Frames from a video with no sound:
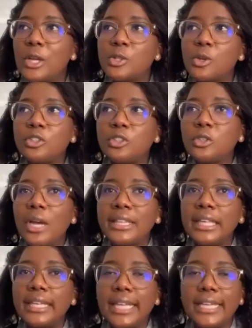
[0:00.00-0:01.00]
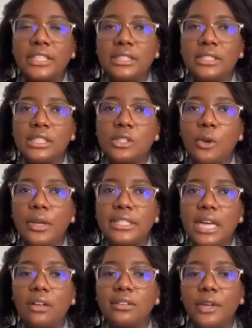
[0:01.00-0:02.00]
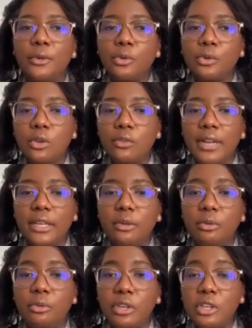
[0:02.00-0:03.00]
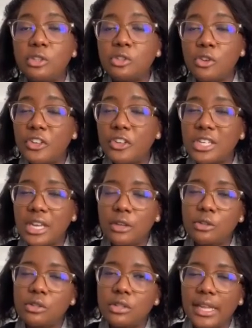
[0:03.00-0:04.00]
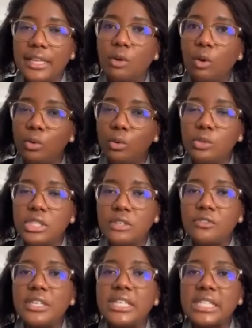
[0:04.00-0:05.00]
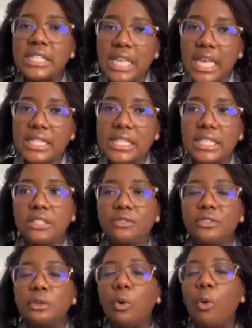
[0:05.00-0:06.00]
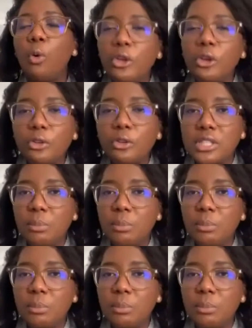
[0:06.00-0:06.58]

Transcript: So I think like just going down that route of like researching like all those different scents and different oils that